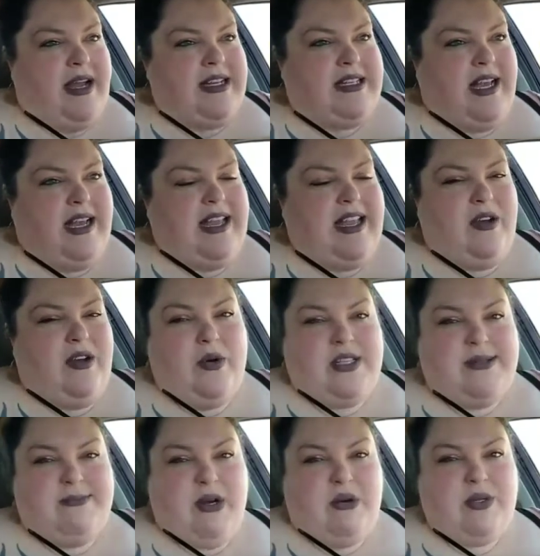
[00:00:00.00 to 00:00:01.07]
my diet
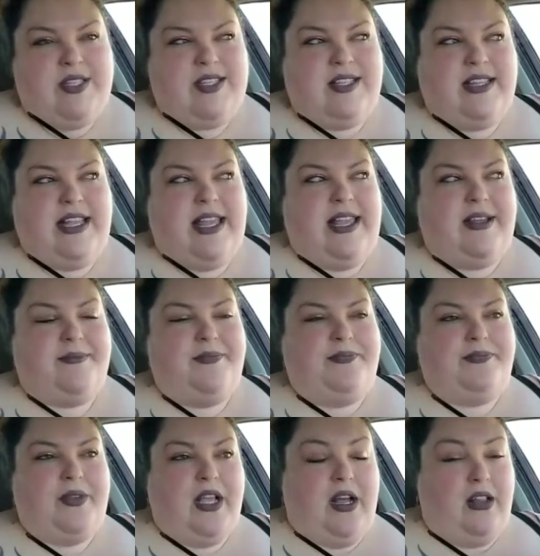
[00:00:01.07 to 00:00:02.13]
was mostly
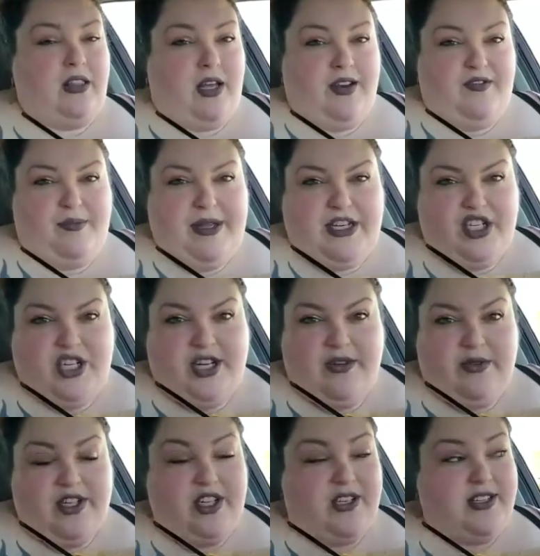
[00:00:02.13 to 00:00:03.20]
a lot of
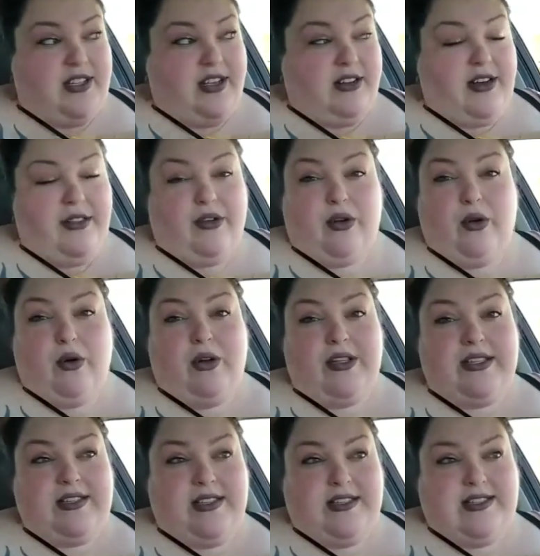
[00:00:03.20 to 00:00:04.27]
binging, which is another
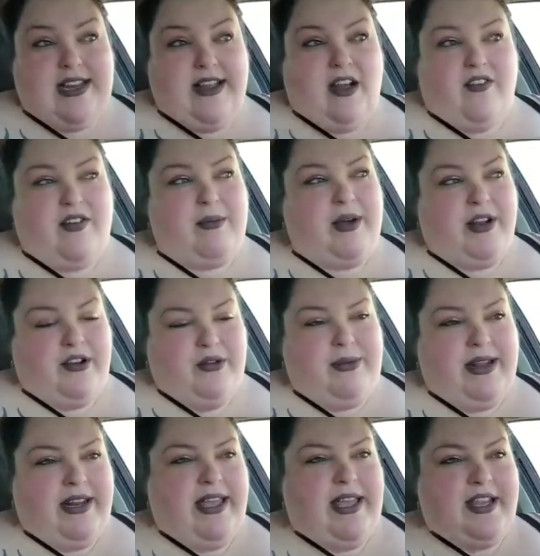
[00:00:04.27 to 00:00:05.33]
goal, is to stay off. I'm on a
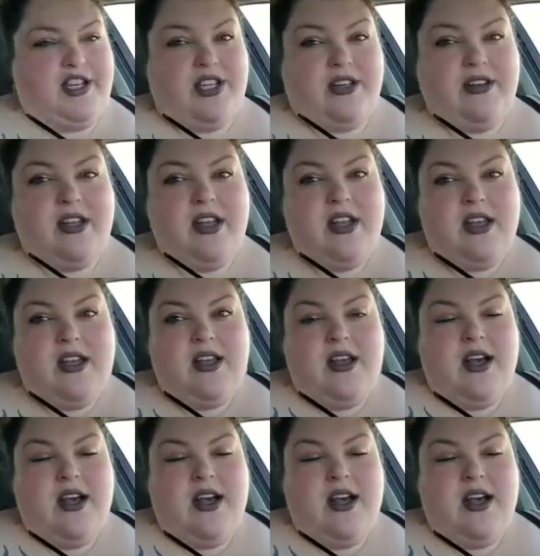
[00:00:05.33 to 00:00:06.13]
new medication.